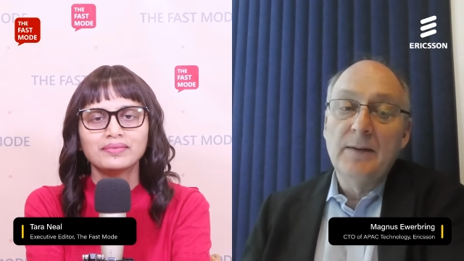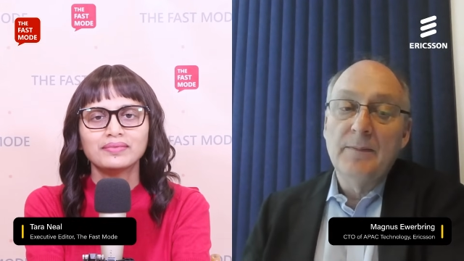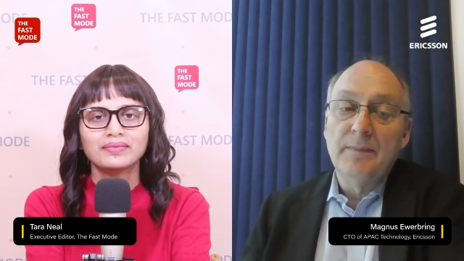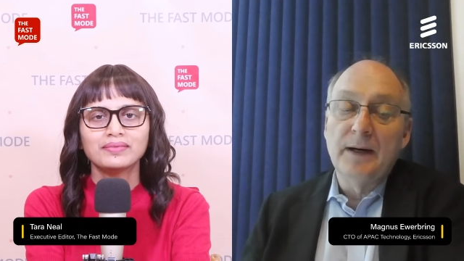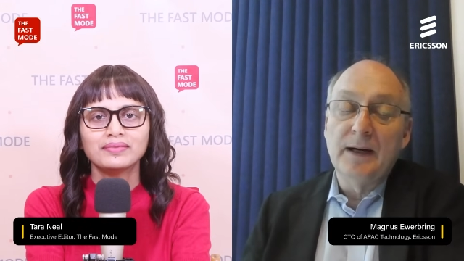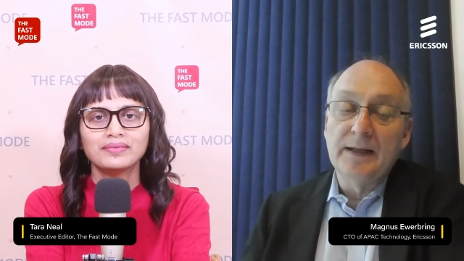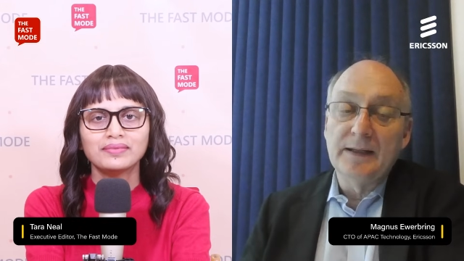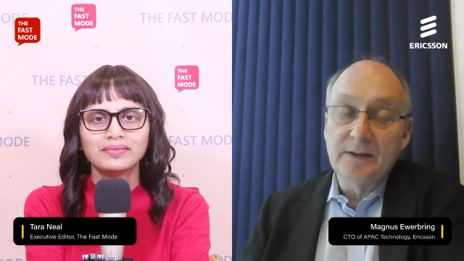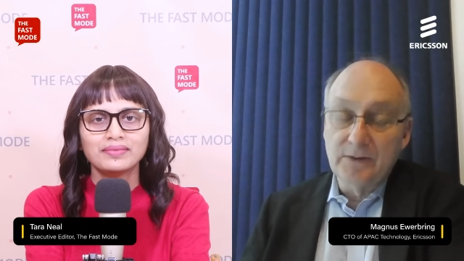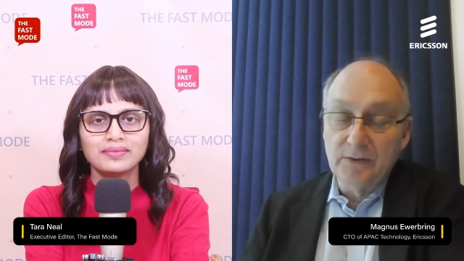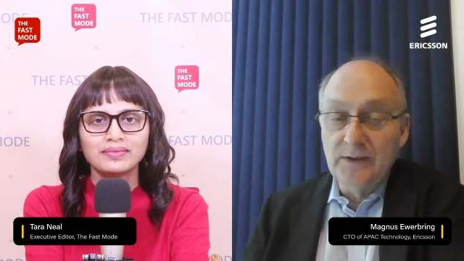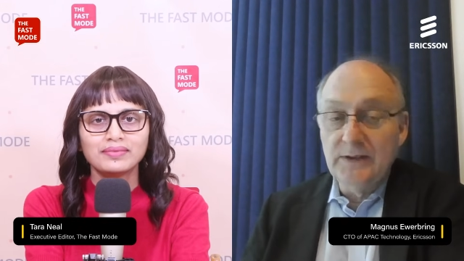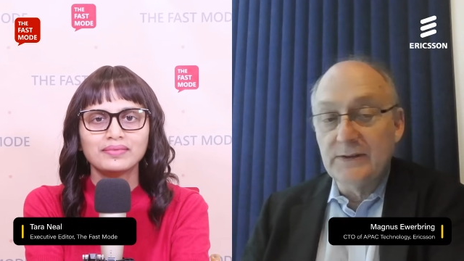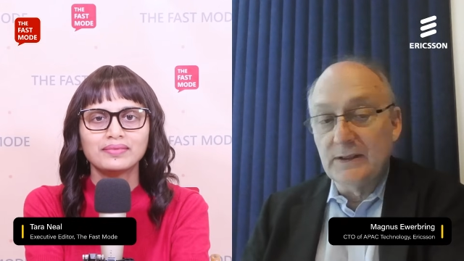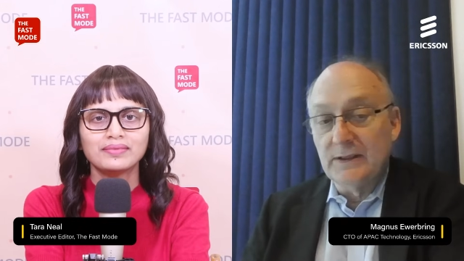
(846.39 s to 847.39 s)
Speaker 1: by
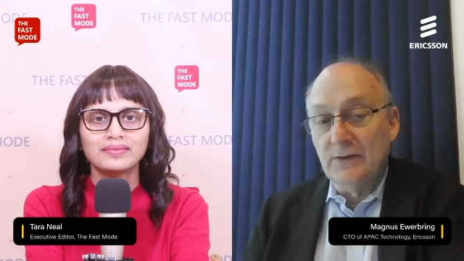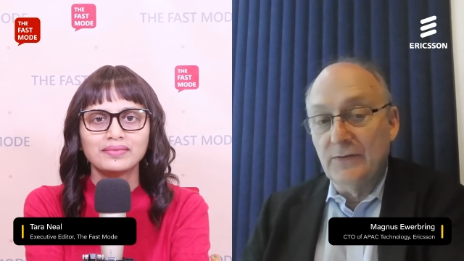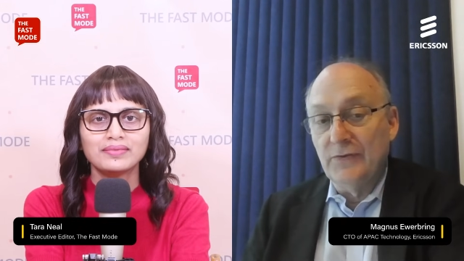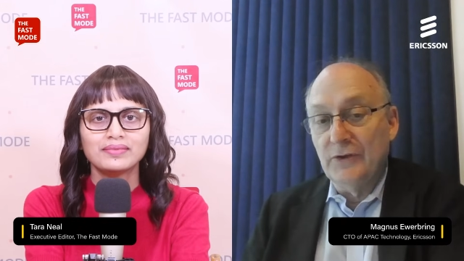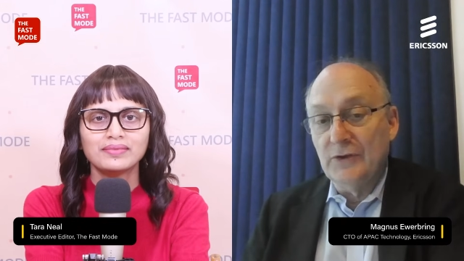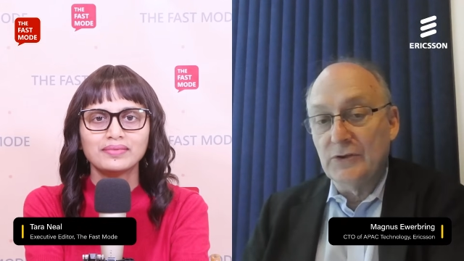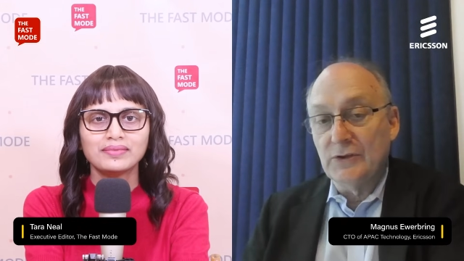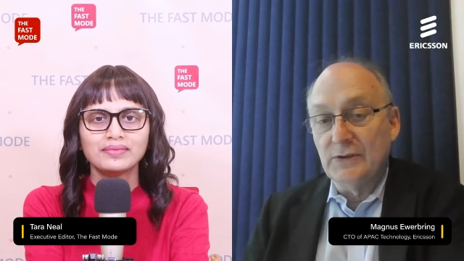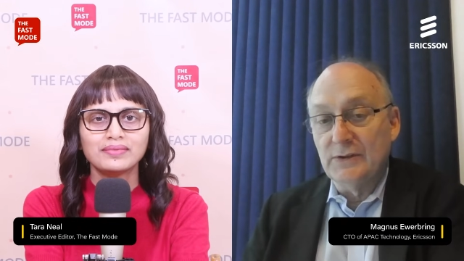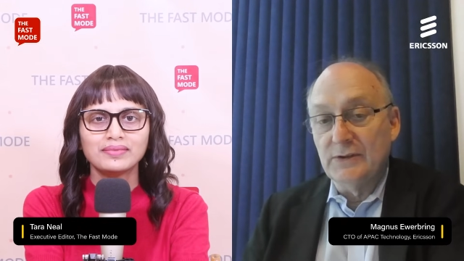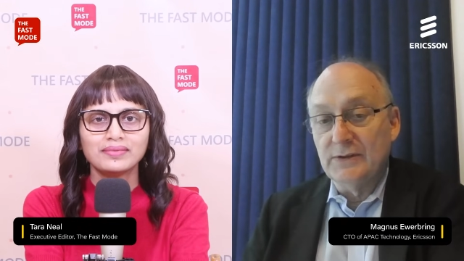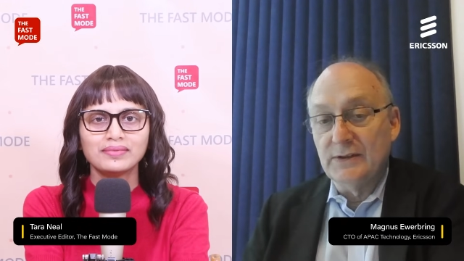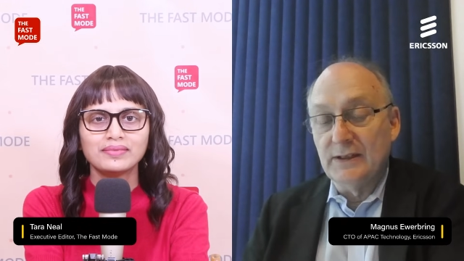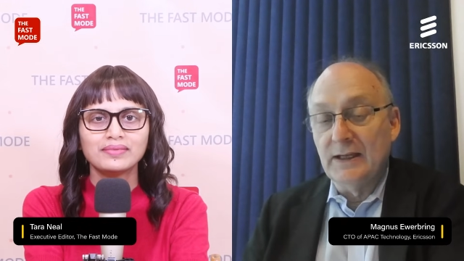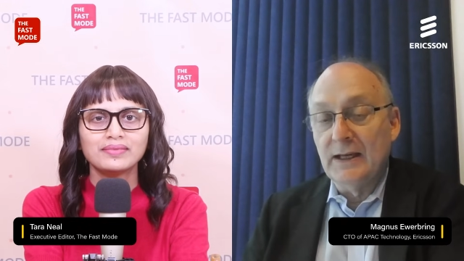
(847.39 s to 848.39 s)
increasing
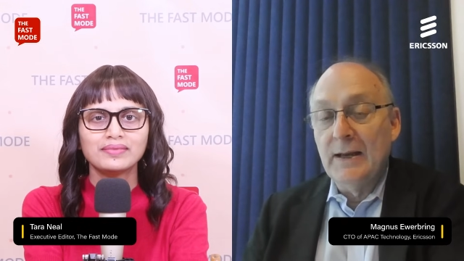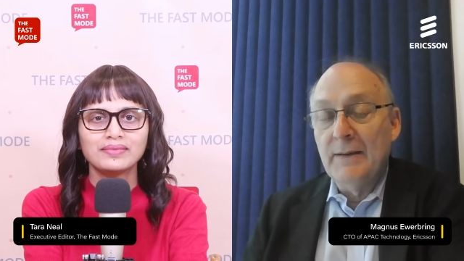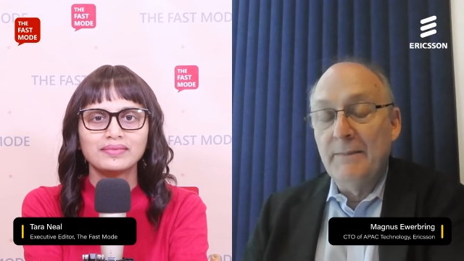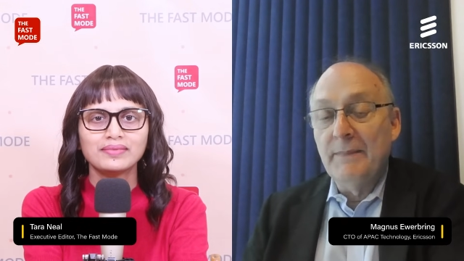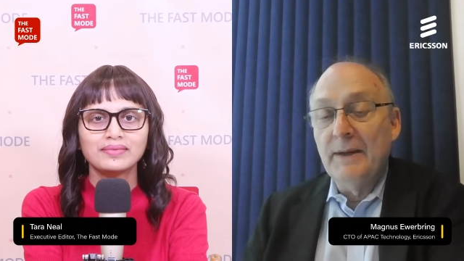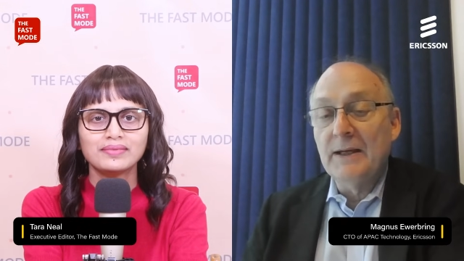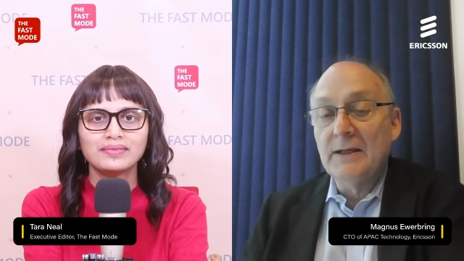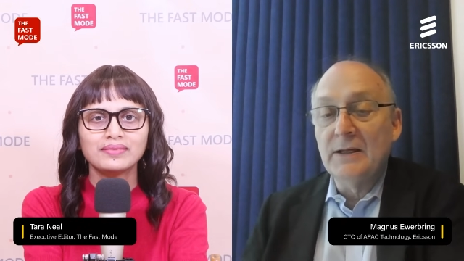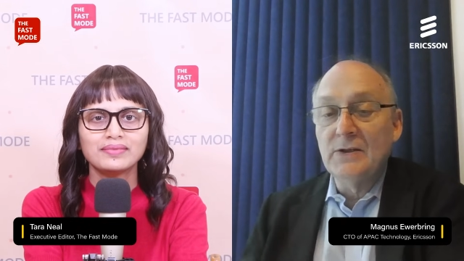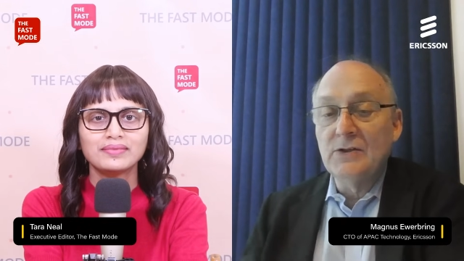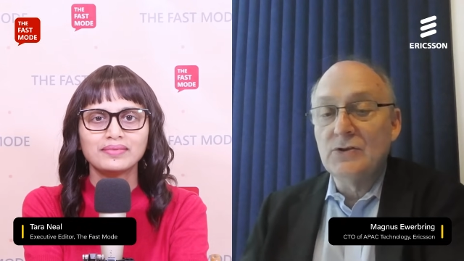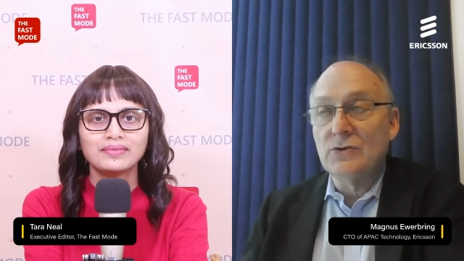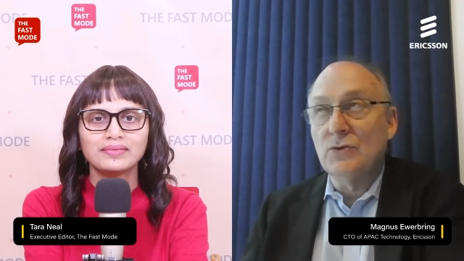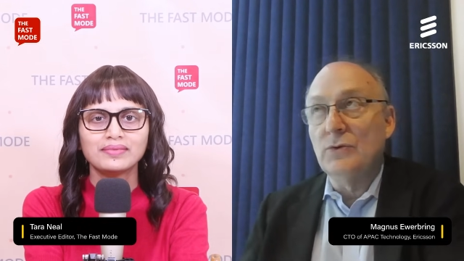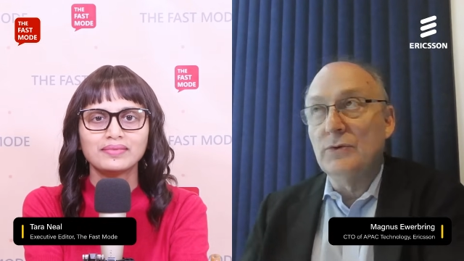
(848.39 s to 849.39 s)
efficiency, making
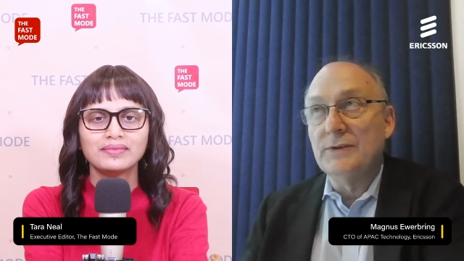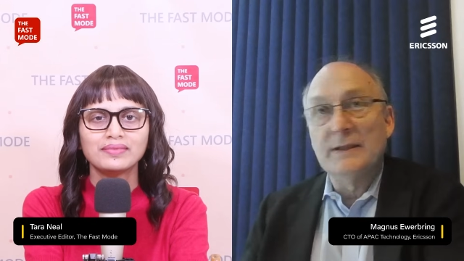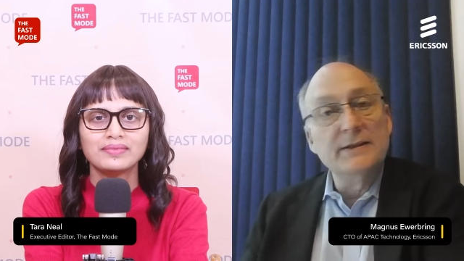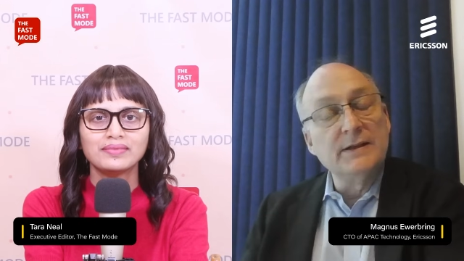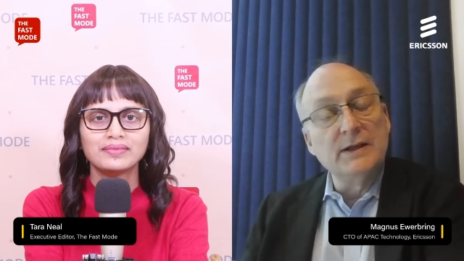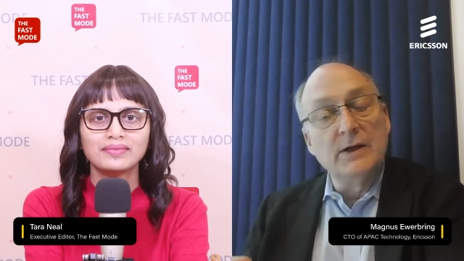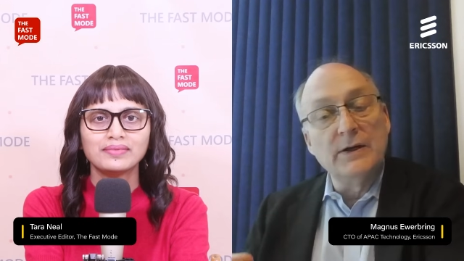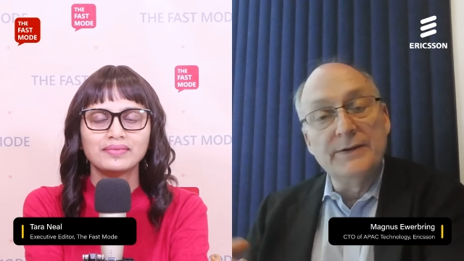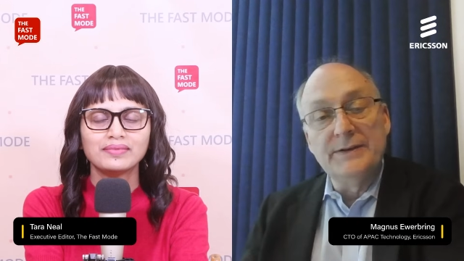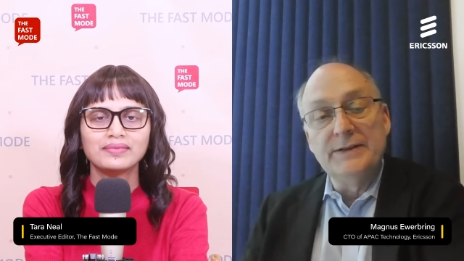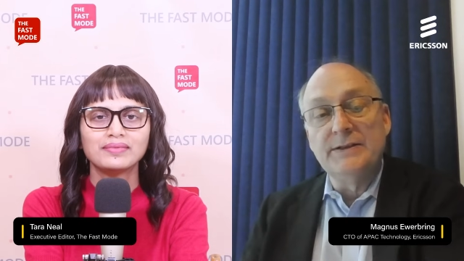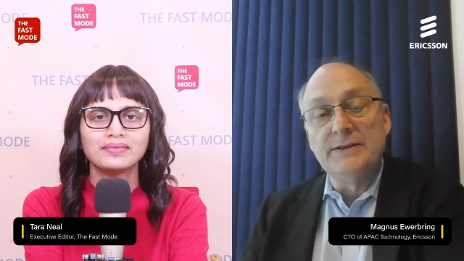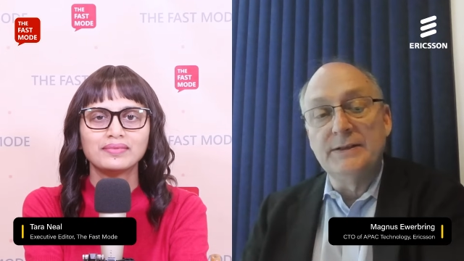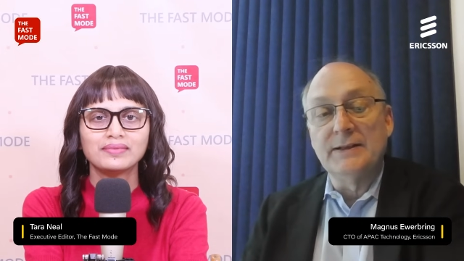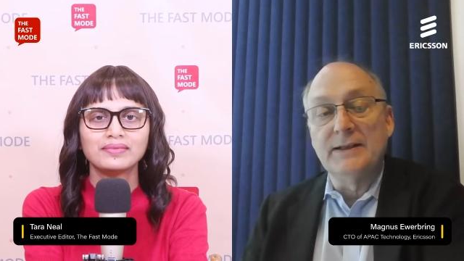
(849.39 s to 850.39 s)
sure that they are
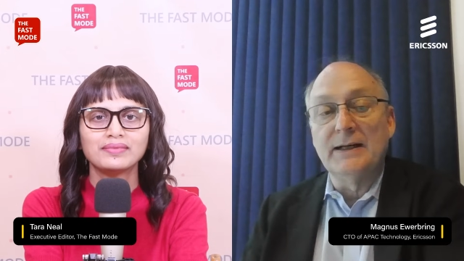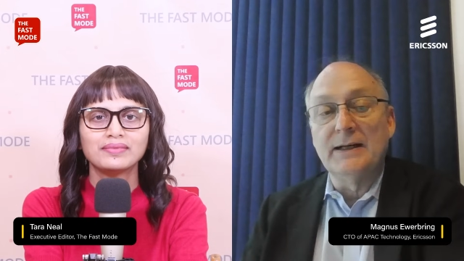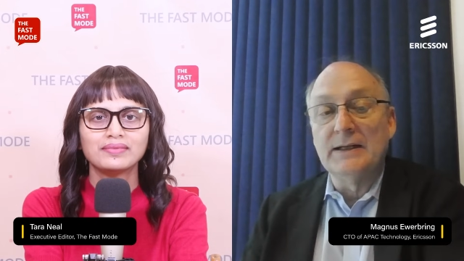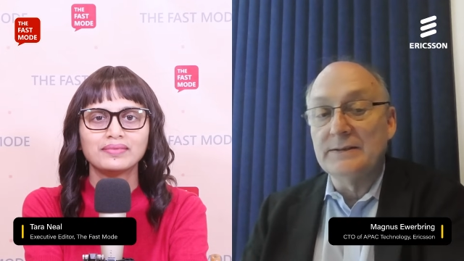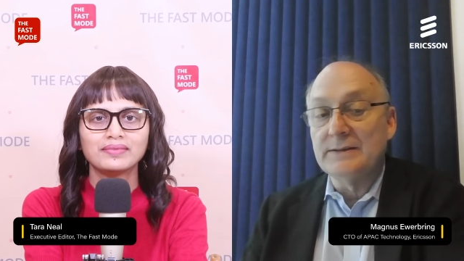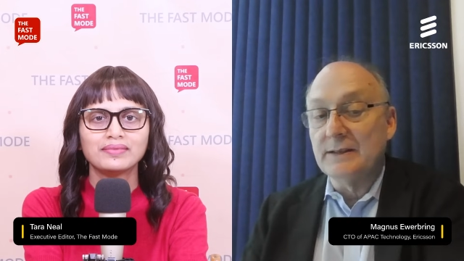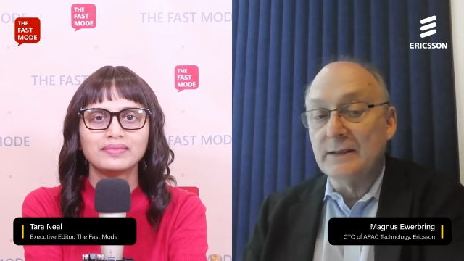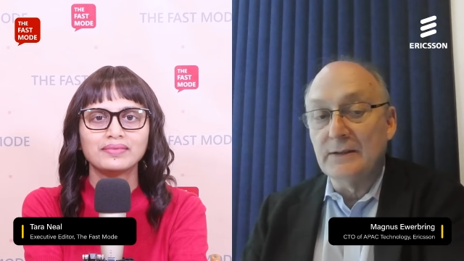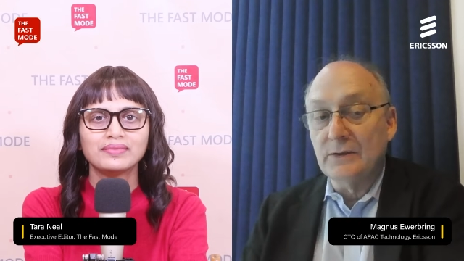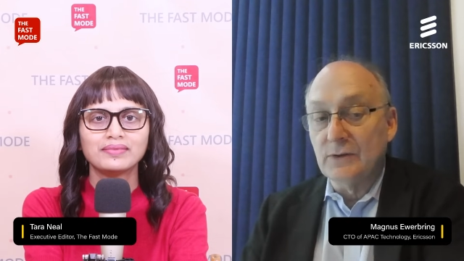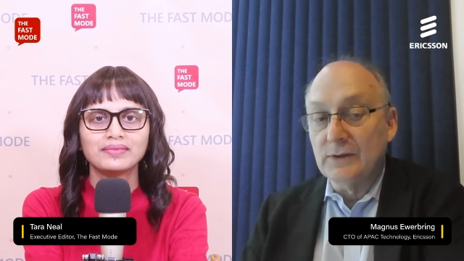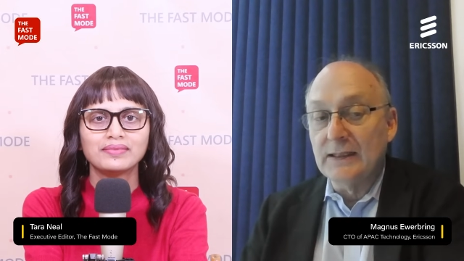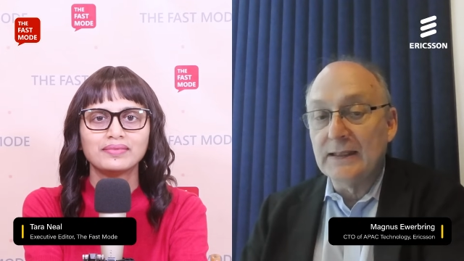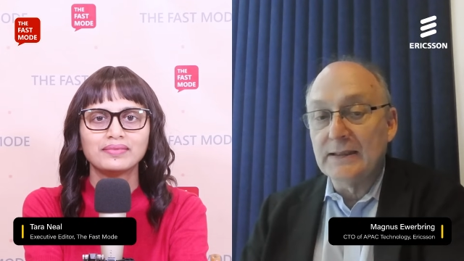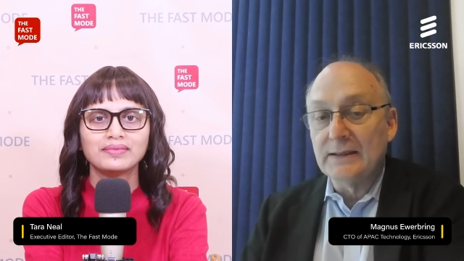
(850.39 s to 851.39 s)
digitalized and
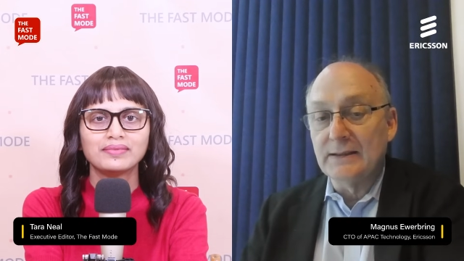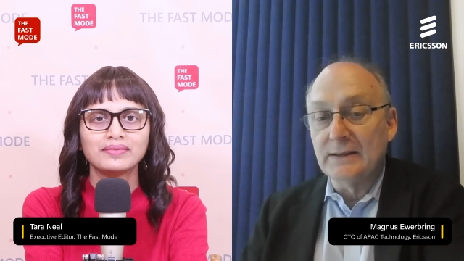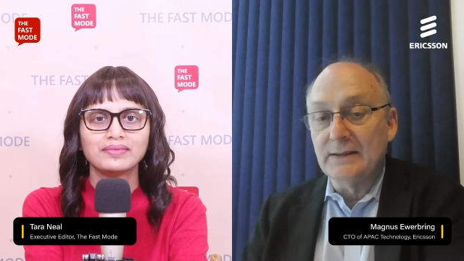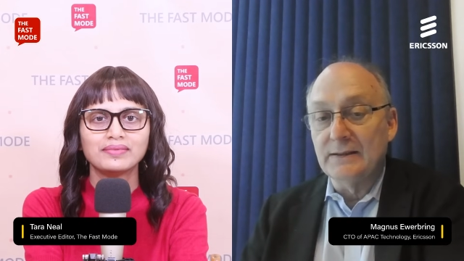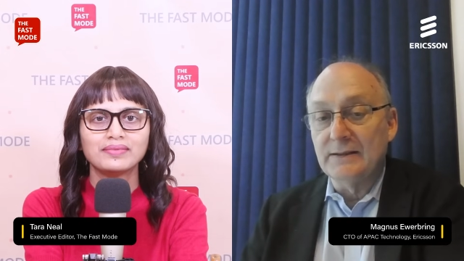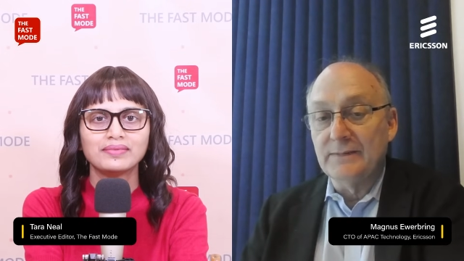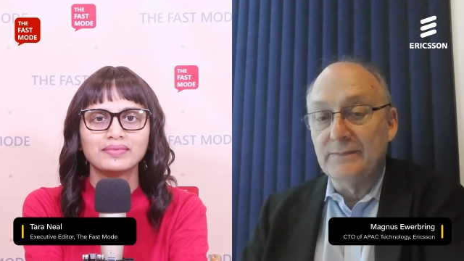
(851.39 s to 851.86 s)
connected.